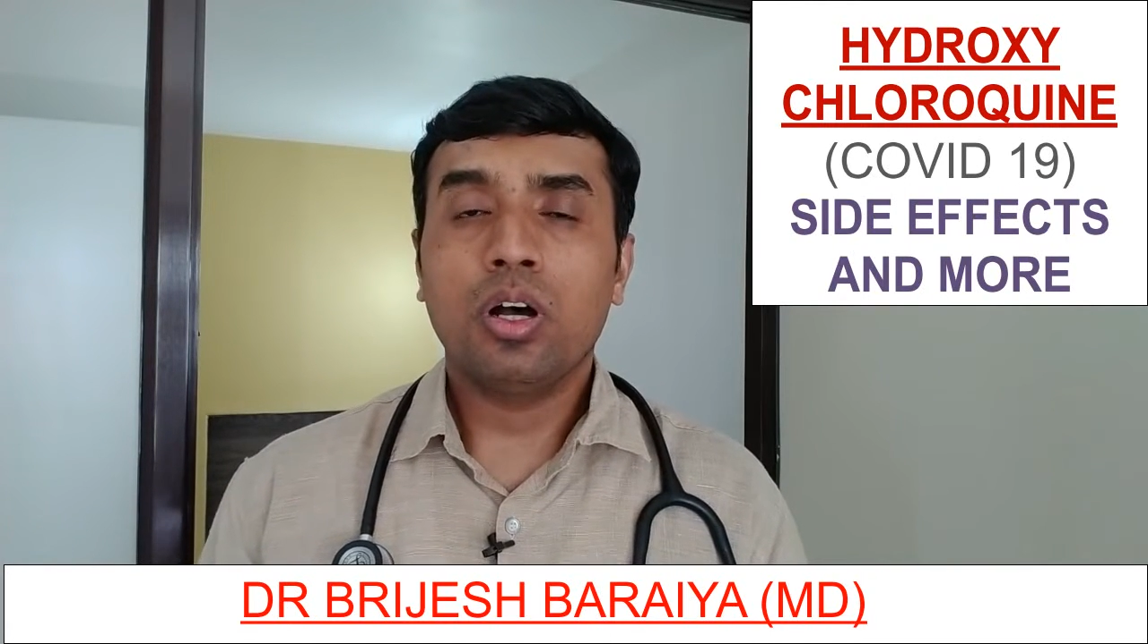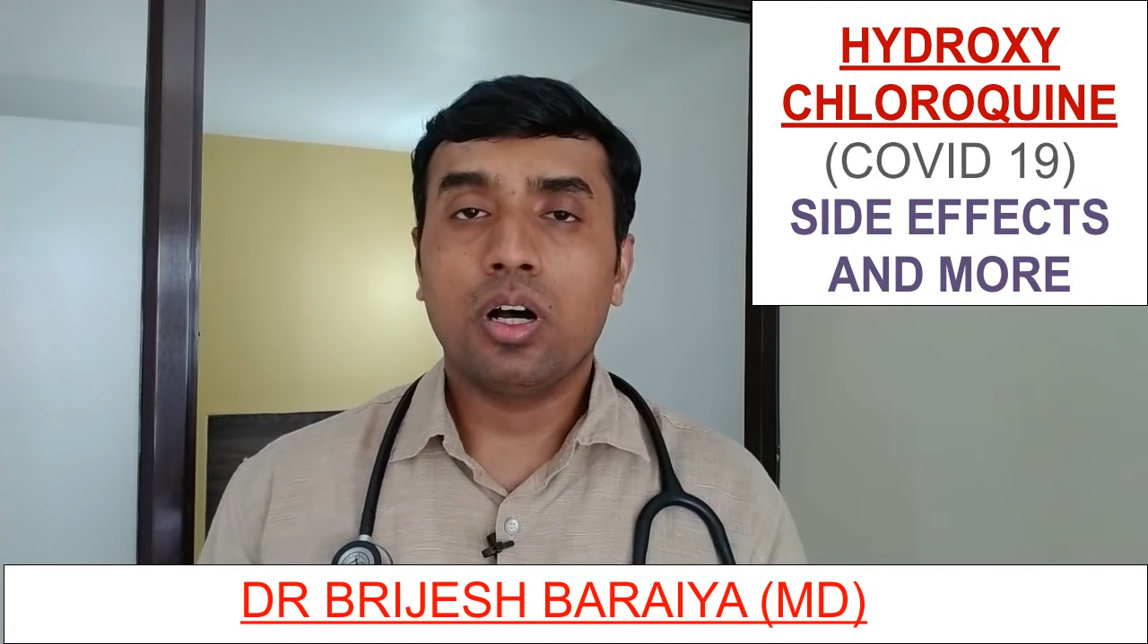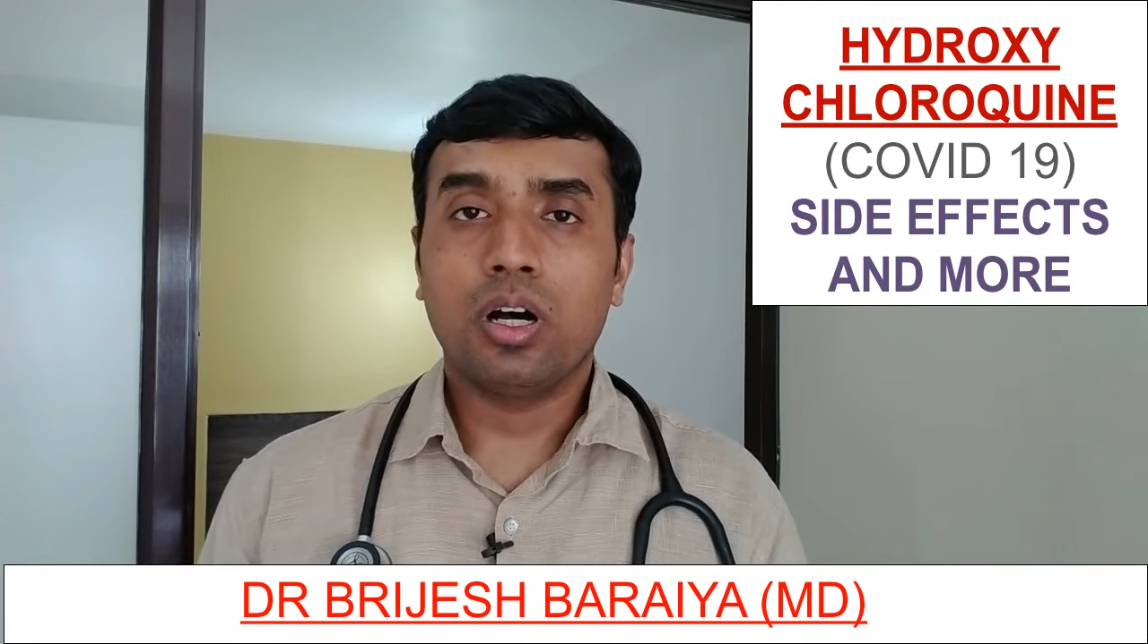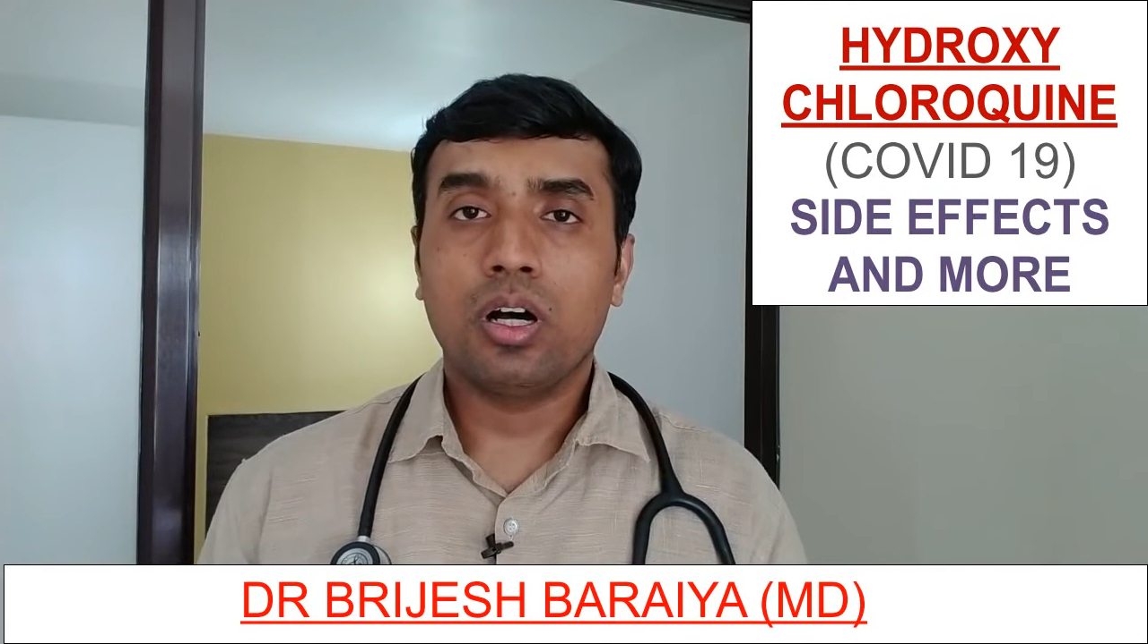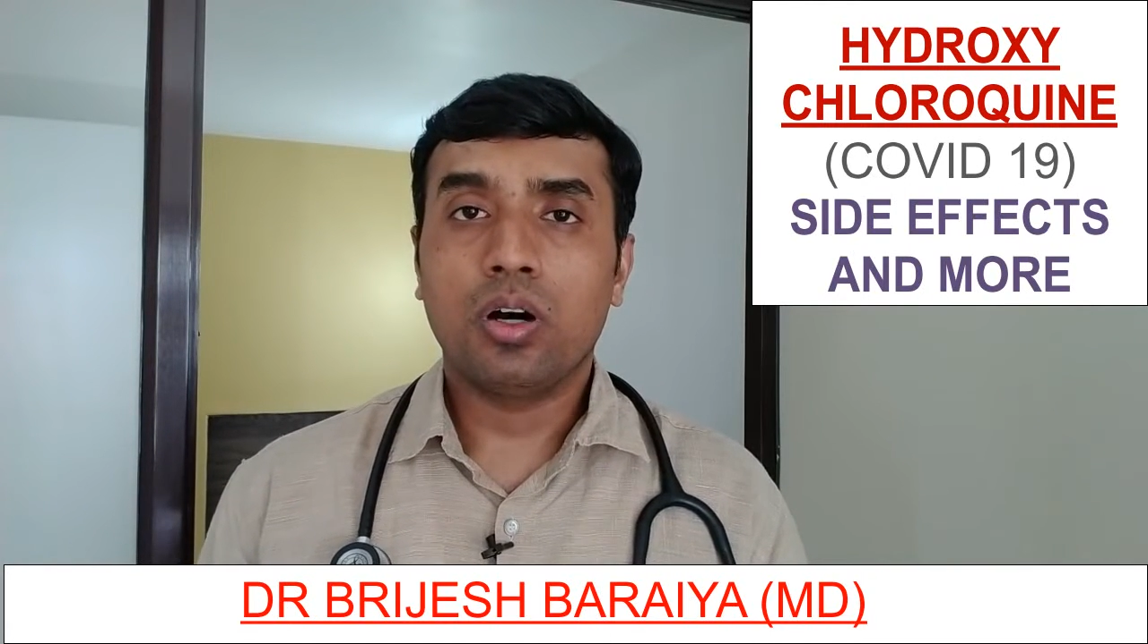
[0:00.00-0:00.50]

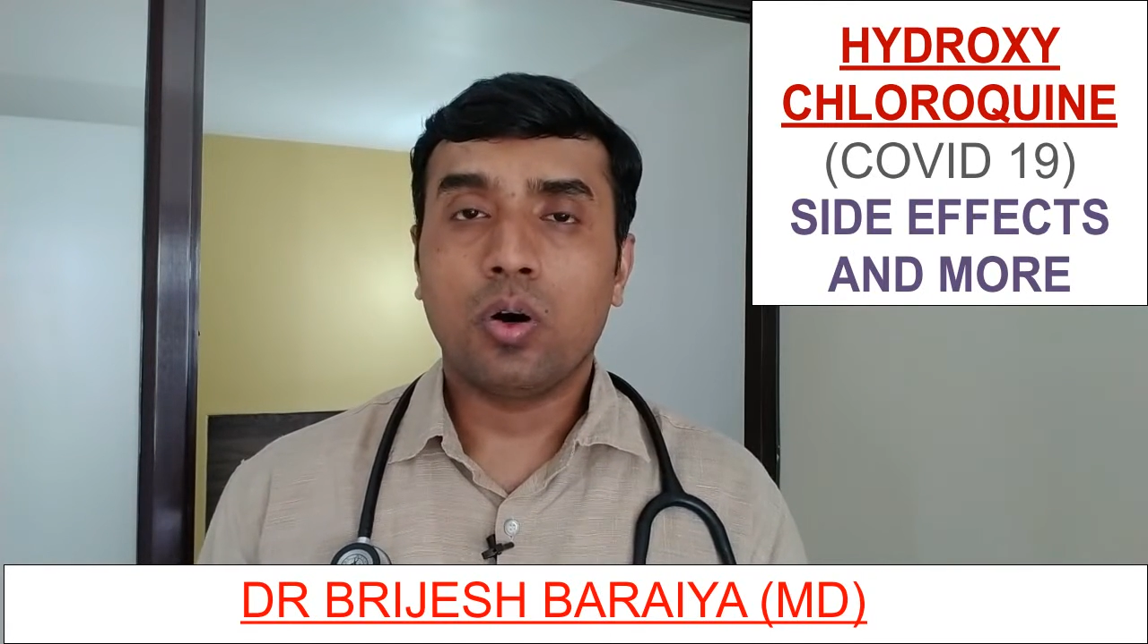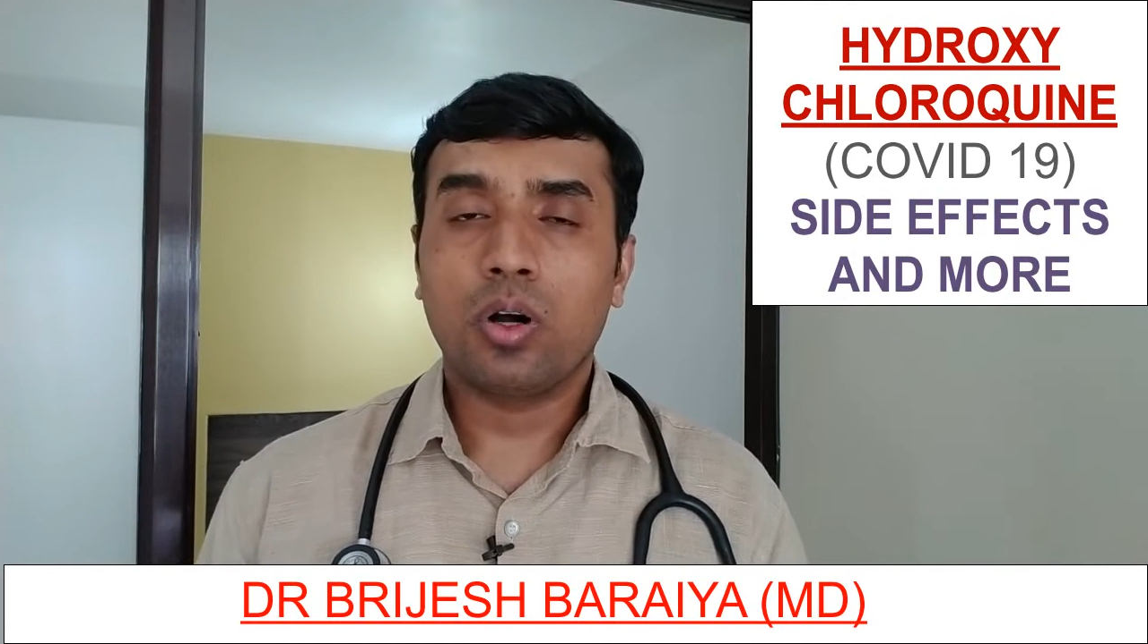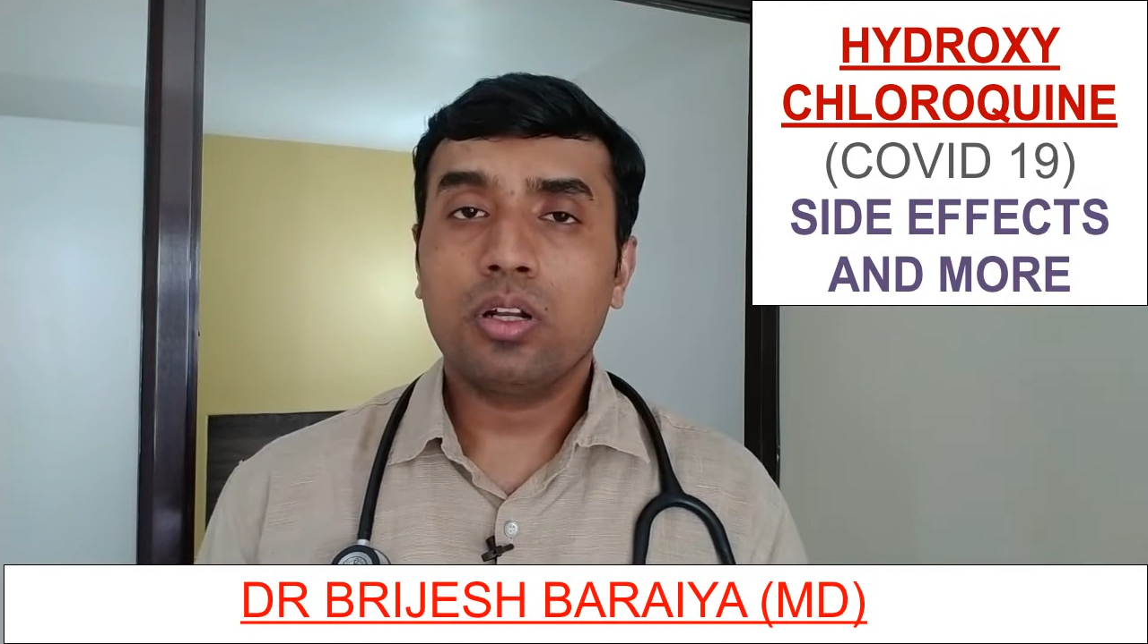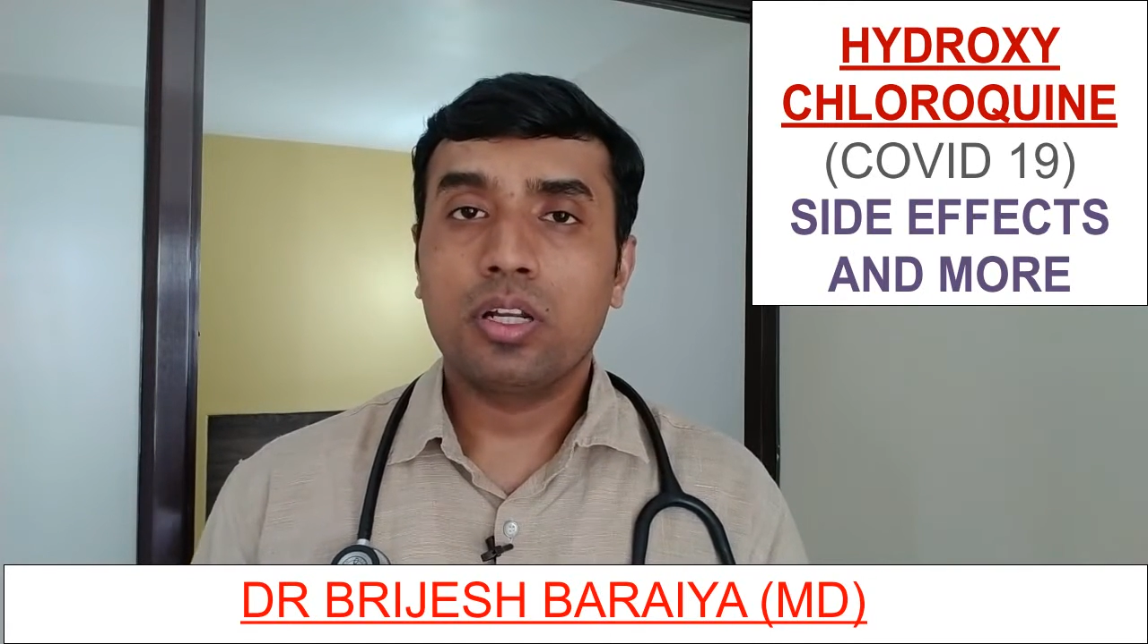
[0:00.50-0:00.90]
or